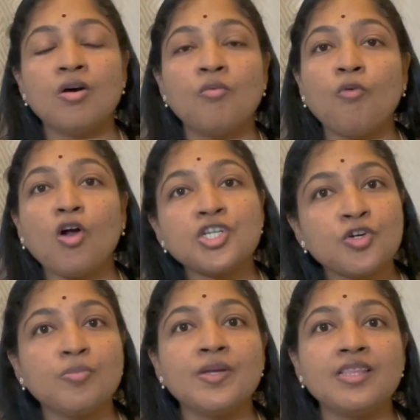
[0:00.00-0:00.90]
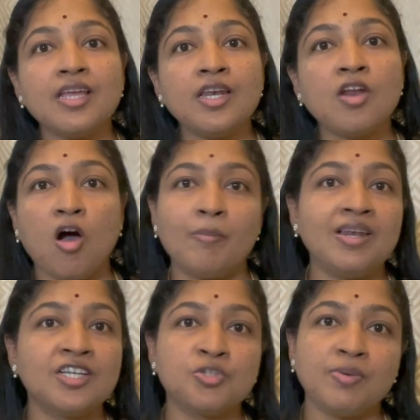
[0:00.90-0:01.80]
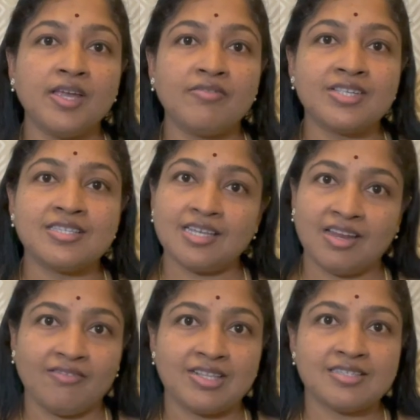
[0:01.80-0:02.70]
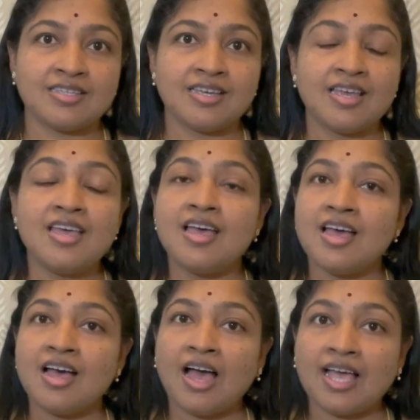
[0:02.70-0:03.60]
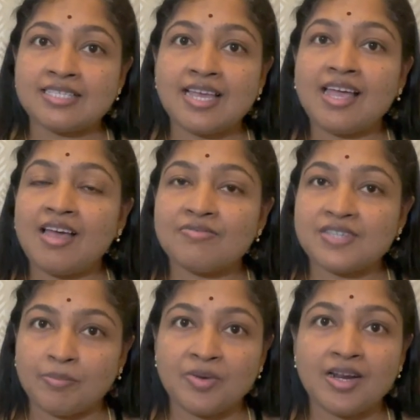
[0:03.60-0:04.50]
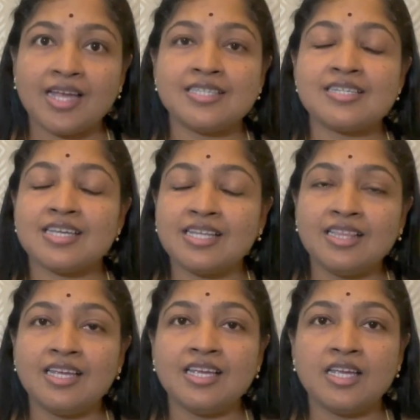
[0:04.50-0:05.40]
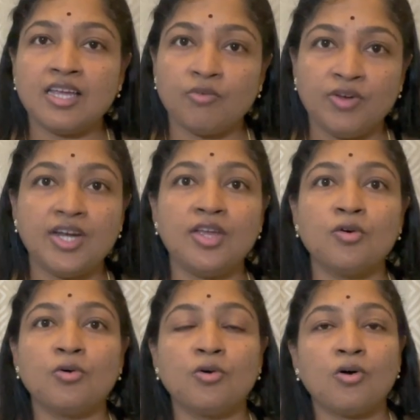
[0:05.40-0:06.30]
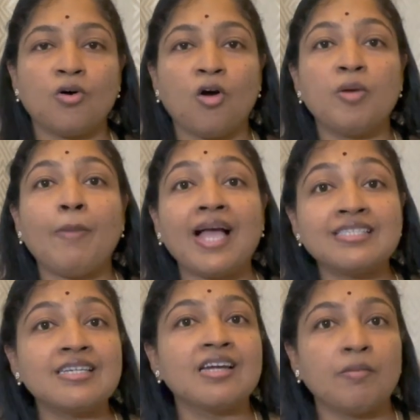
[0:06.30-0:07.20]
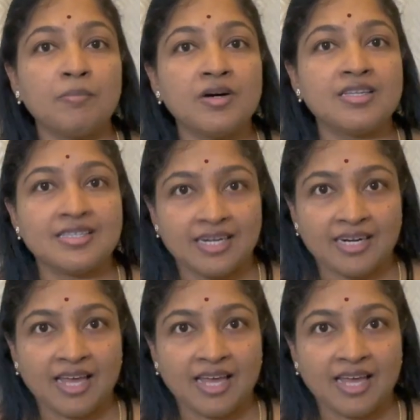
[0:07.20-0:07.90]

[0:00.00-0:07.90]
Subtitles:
what should be the normal HbA1c levels? As I have summarized in the video on magic numbers in